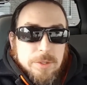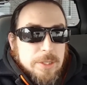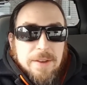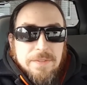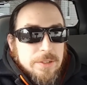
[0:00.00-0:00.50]

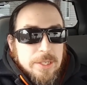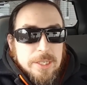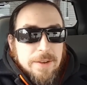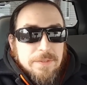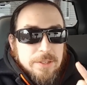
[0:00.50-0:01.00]
definitely
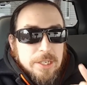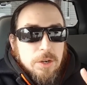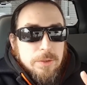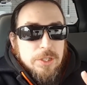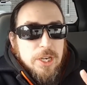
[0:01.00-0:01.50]

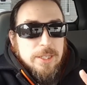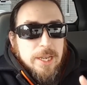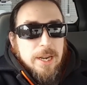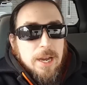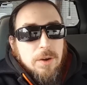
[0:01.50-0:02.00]
go and check
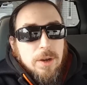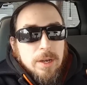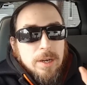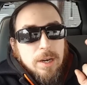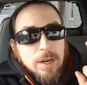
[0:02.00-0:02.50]
that out.
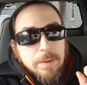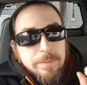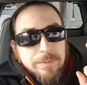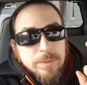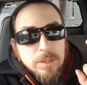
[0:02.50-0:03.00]

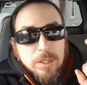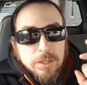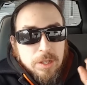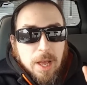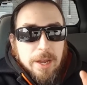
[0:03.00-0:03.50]

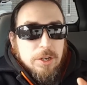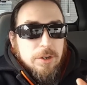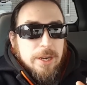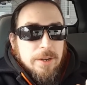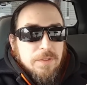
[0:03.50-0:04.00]
There's a lot of
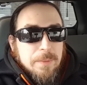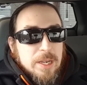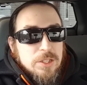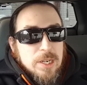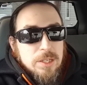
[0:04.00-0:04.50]
great
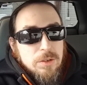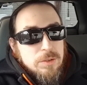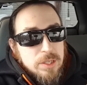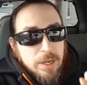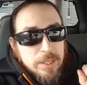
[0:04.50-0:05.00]
information on
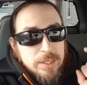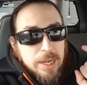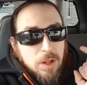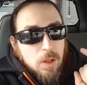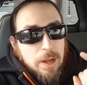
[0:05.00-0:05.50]
those sites
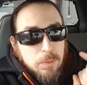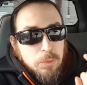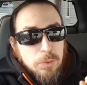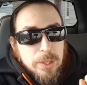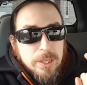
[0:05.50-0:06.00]
and a lot
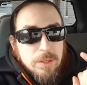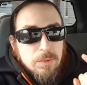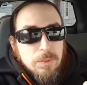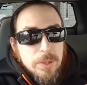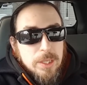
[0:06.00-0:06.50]
of really,
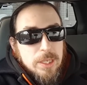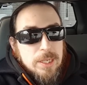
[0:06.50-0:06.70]
really